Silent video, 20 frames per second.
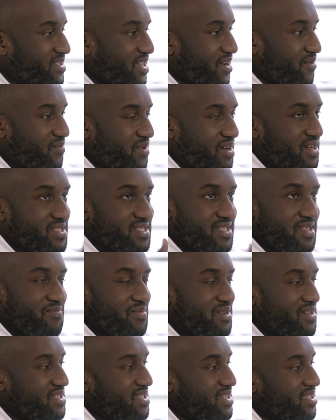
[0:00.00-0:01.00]
It was like, what does
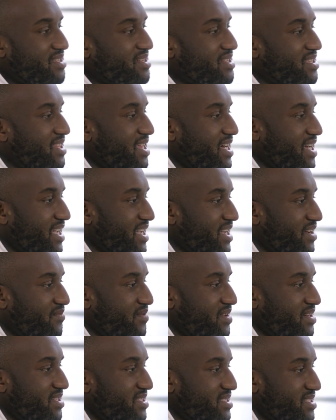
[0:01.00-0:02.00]
the building look like
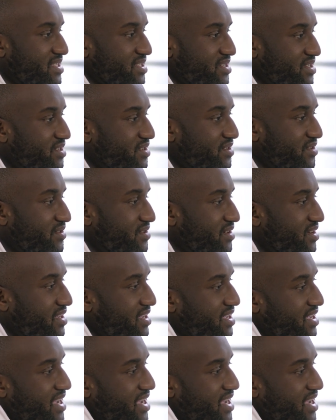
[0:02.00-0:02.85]
and what does it do?